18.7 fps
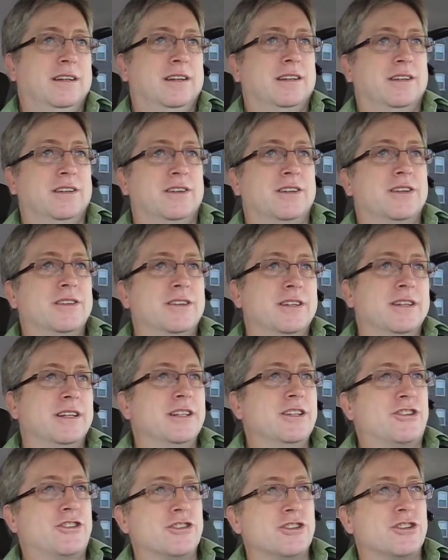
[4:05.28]
you hear the
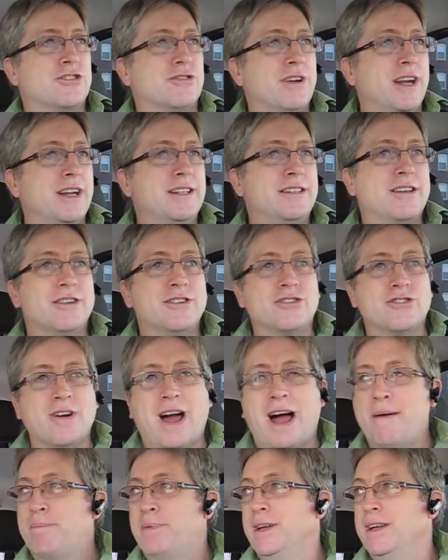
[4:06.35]
interest rates are
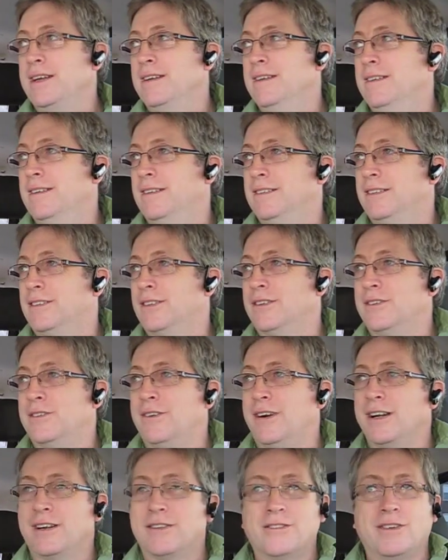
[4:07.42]
dropping.
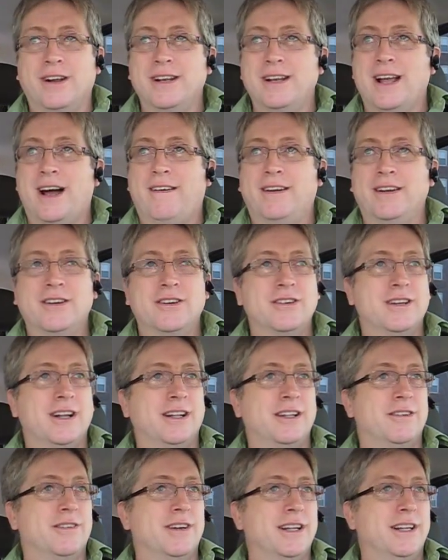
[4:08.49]
Right now I heard
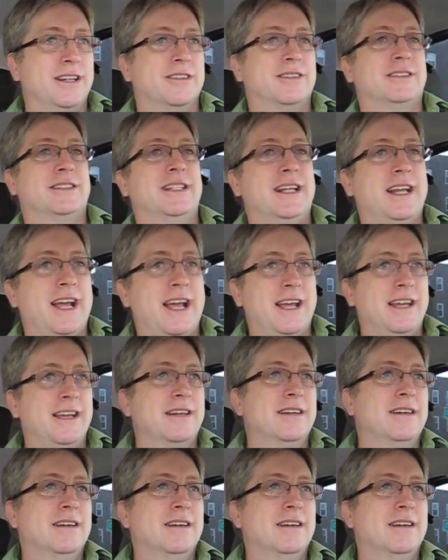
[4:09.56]
on the radio today,